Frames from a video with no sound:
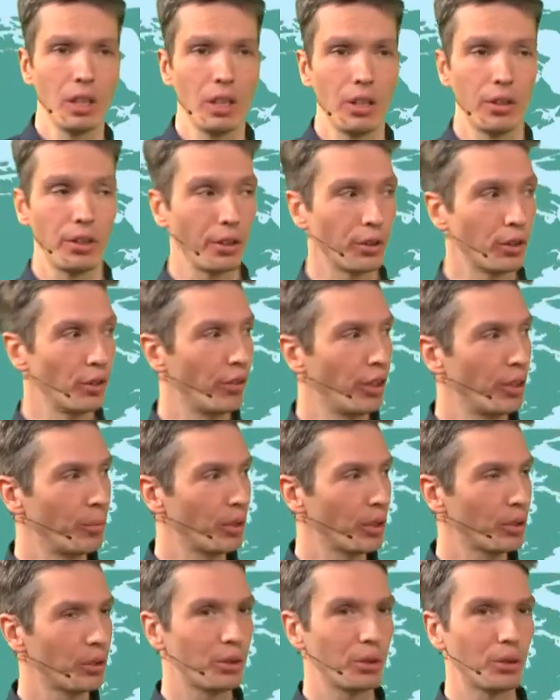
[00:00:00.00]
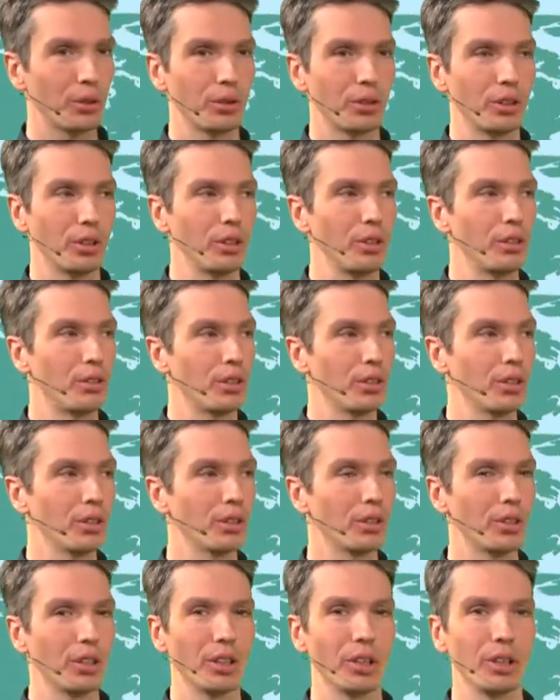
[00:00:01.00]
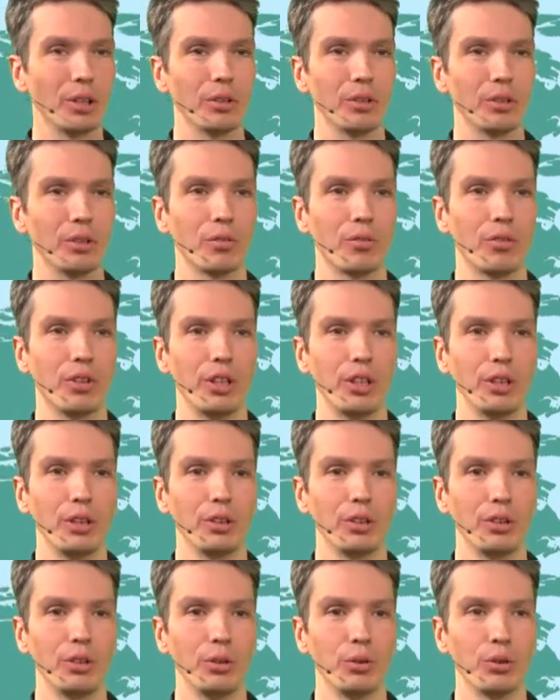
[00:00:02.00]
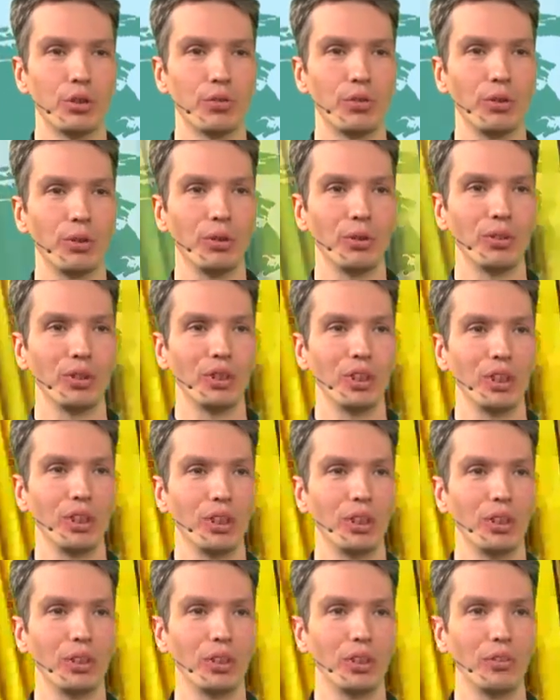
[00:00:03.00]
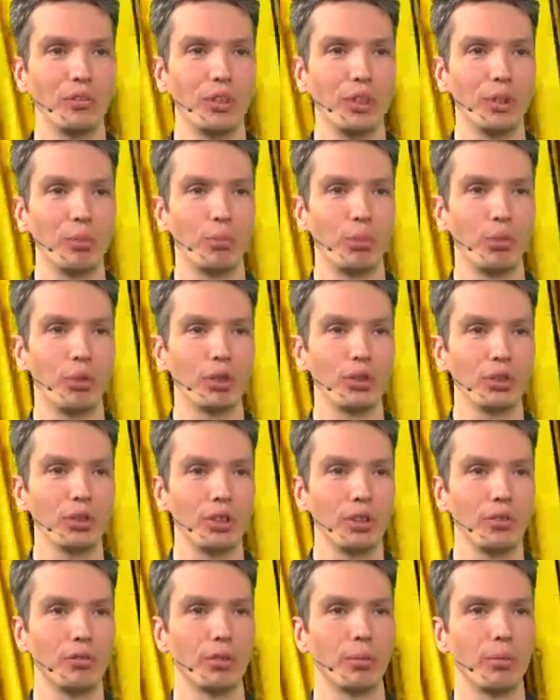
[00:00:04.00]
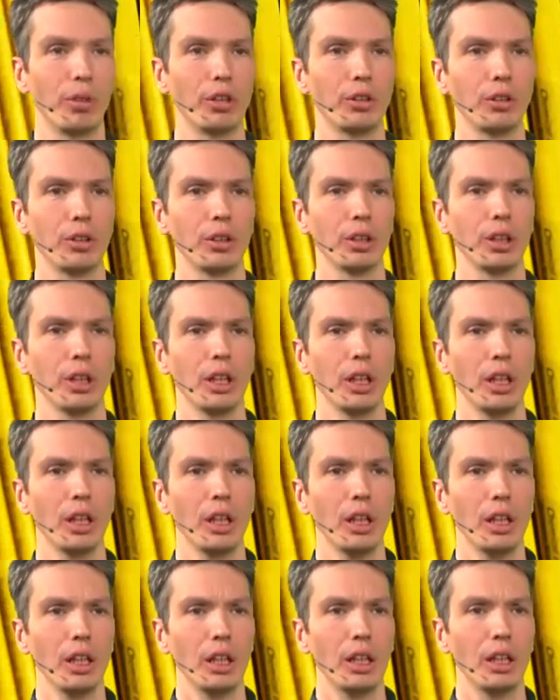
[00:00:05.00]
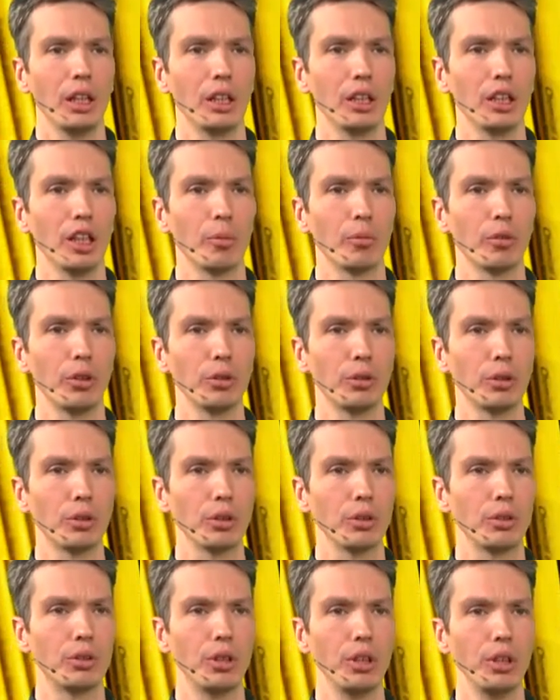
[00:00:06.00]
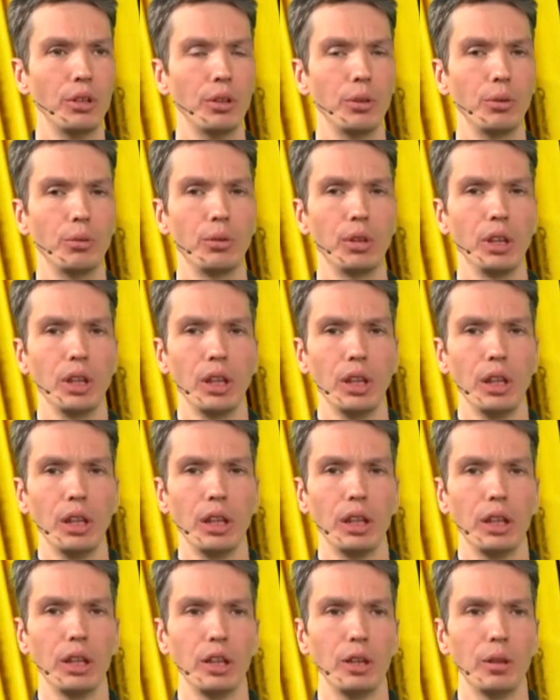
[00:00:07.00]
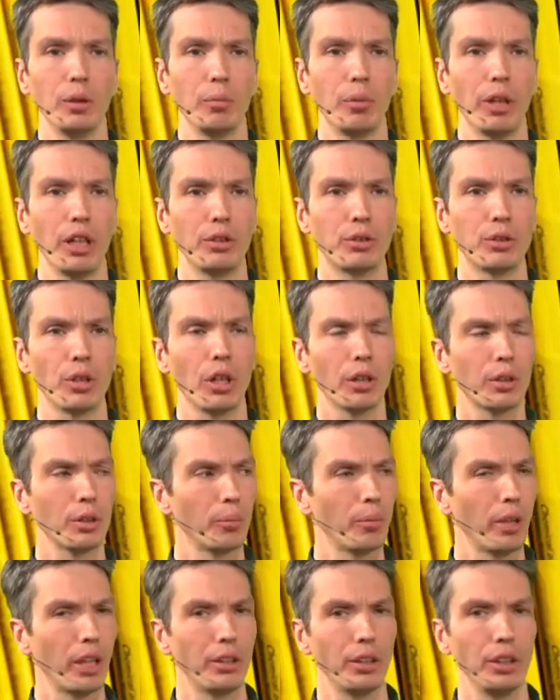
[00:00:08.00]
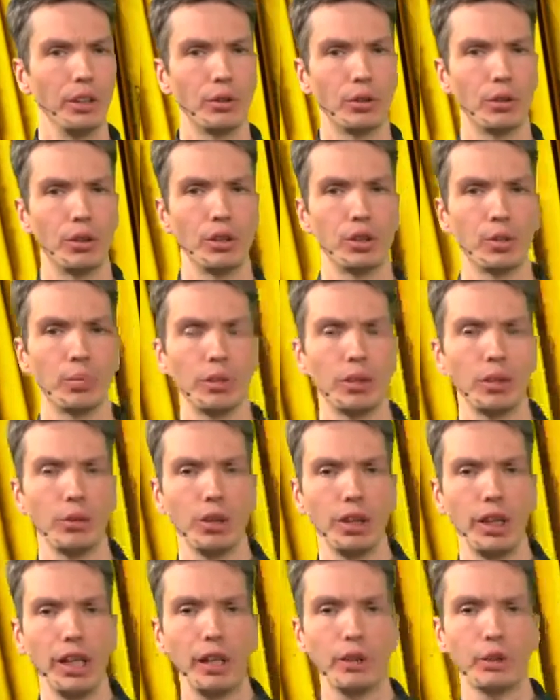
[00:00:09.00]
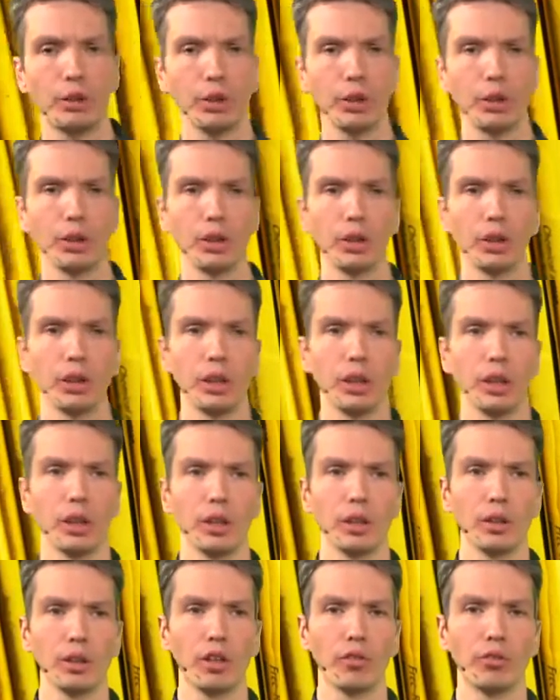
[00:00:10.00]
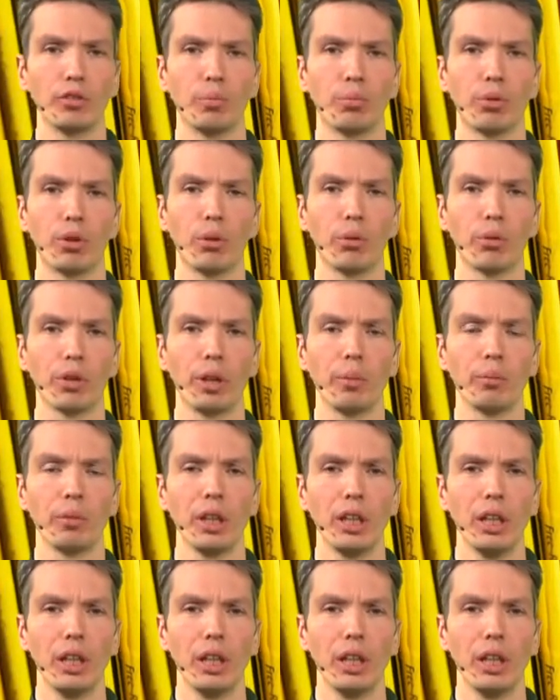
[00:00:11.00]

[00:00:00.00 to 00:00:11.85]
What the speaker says: Thank you very much, Denitsa. It's a very useful and very important information. I'm going to continue by talking about the interdisciplinary nature of the program,